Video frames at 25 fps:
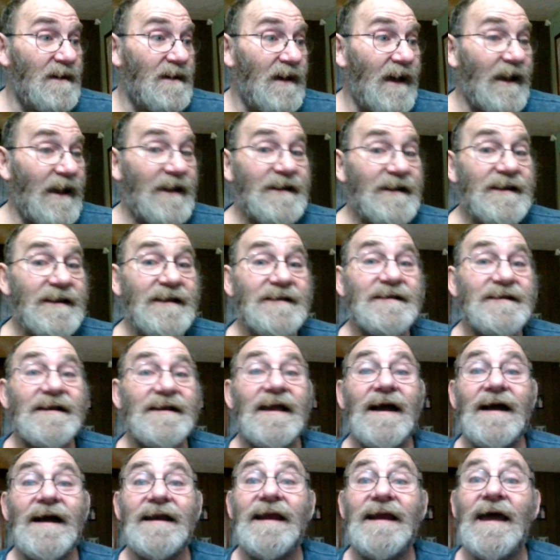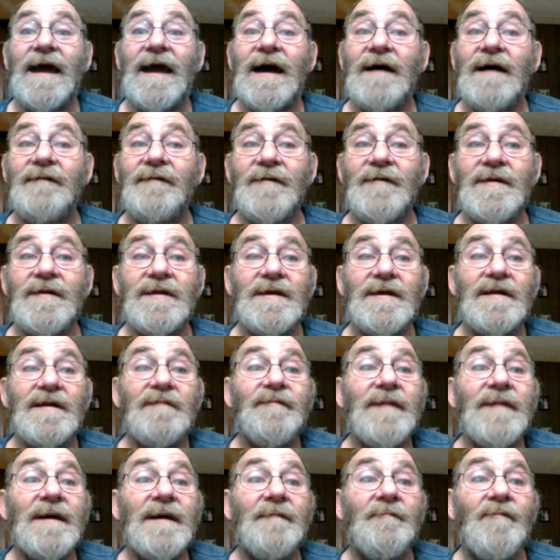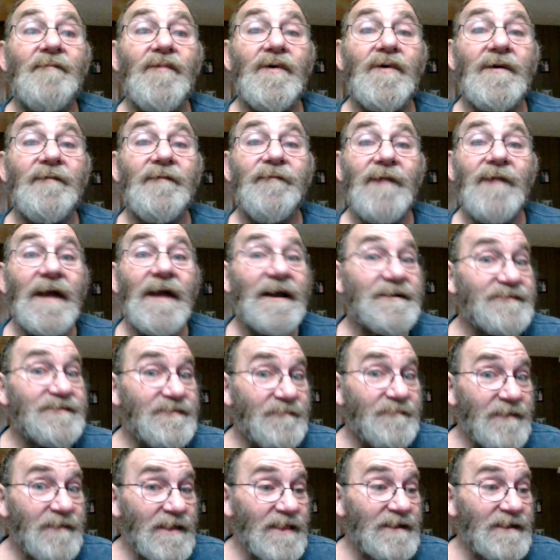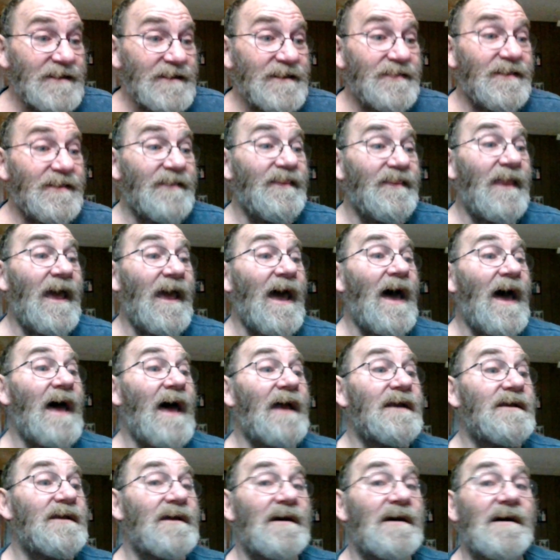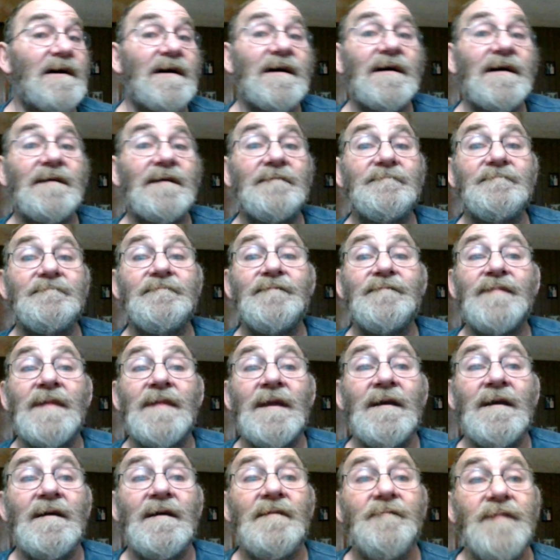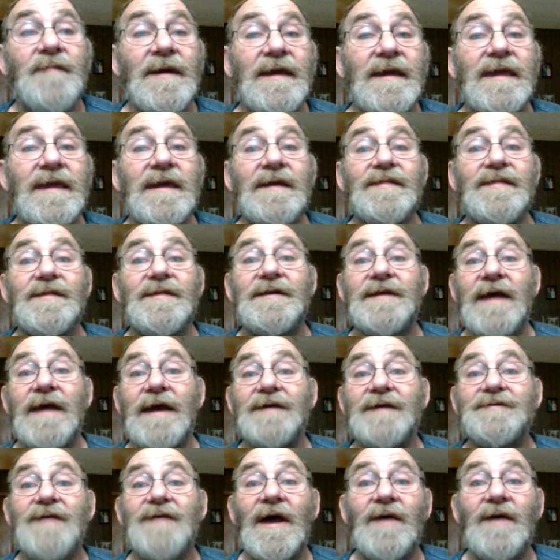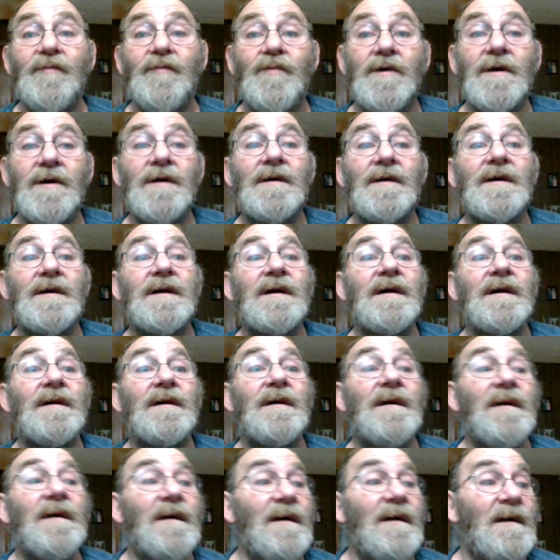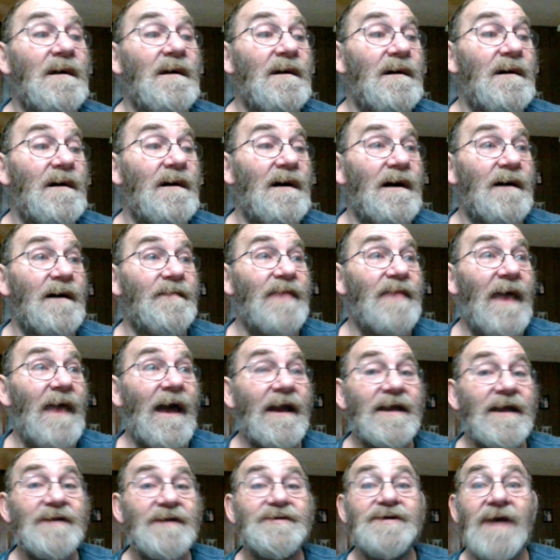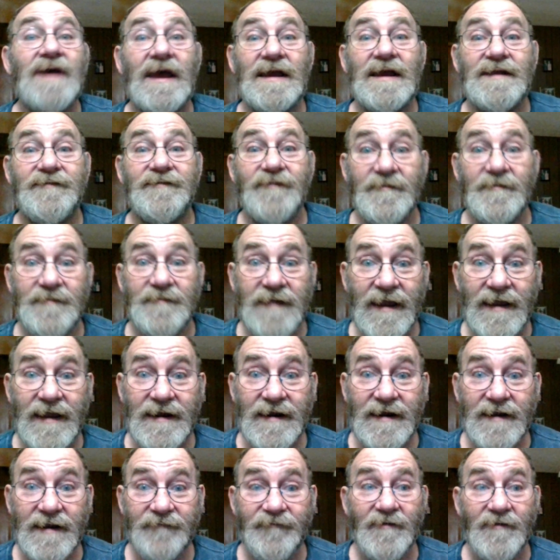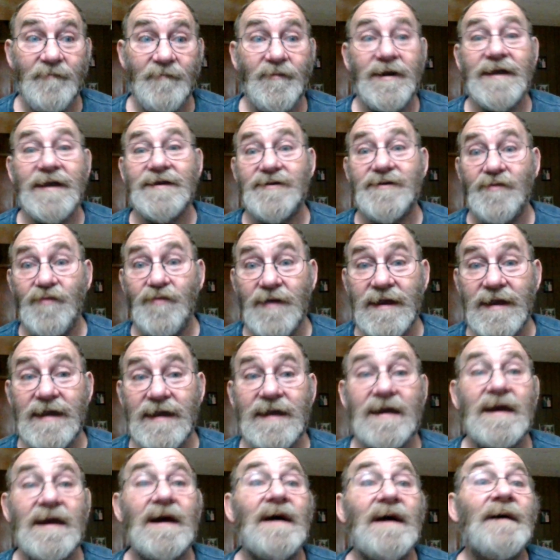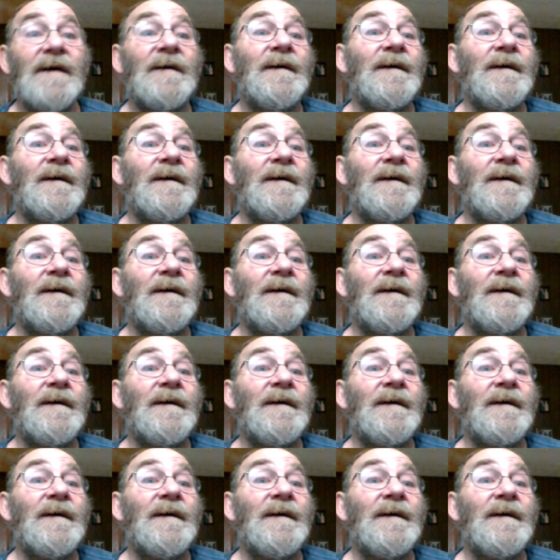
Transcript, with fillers: I need to kind of have a little bit more flexibility than that. Um, picking the days I work, um, that can change from day from week to week.